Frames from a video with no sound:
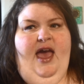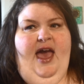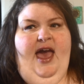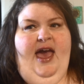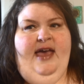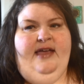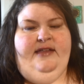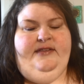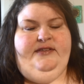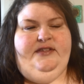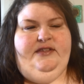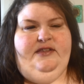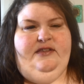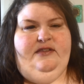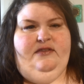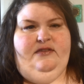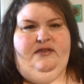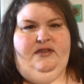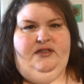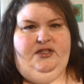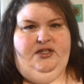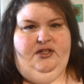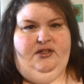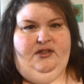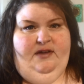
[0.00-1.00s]
And
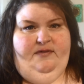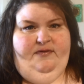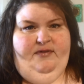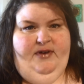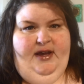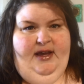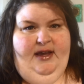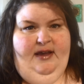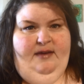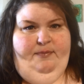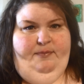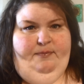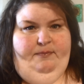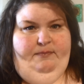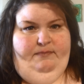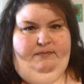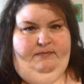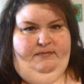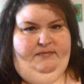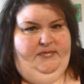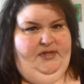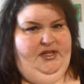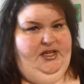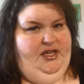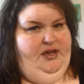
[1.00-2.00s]
the delivery,
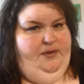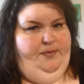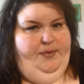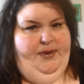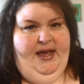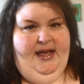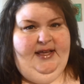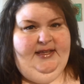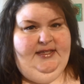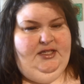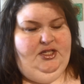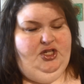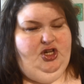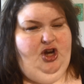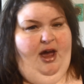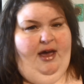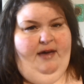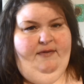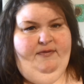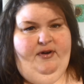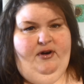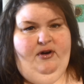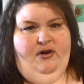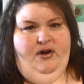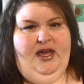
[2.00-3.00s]
the UPS
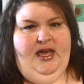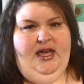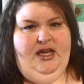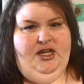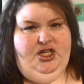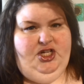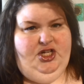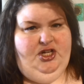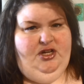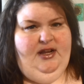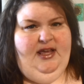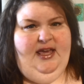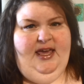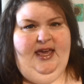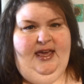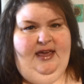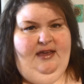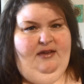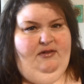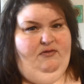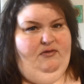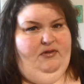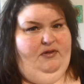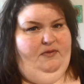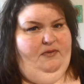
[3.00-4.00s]
driver,
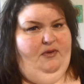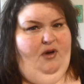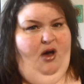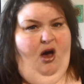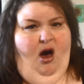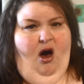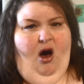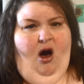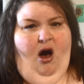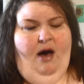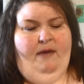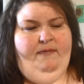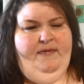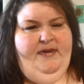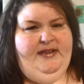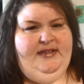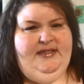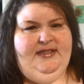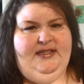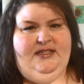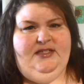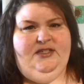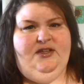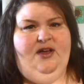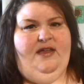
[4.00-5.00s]
he
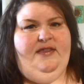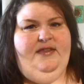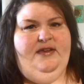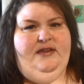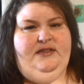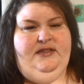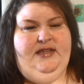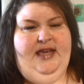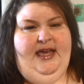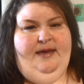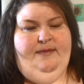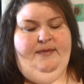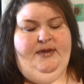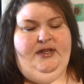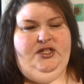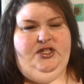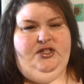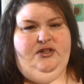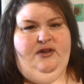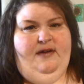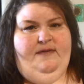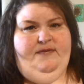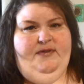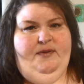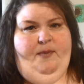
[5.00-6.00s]
obviously saw the damage
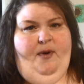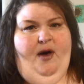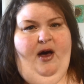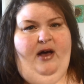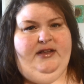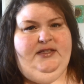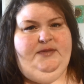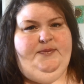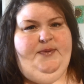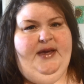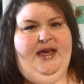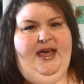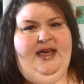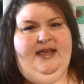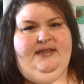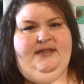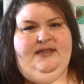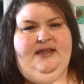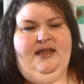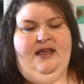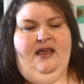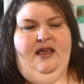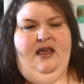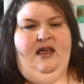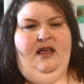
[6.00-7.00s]
of the box, because
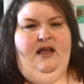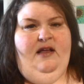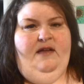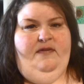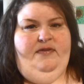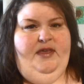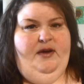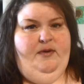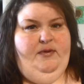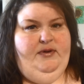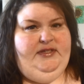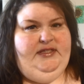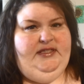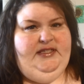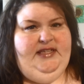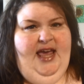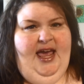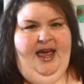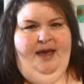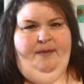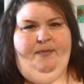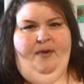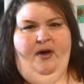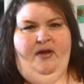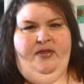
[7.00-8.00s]
there was
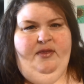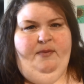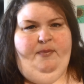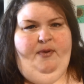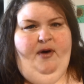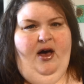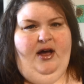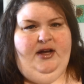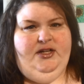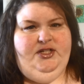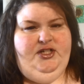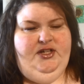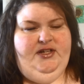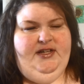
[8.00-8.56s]
tape on the box.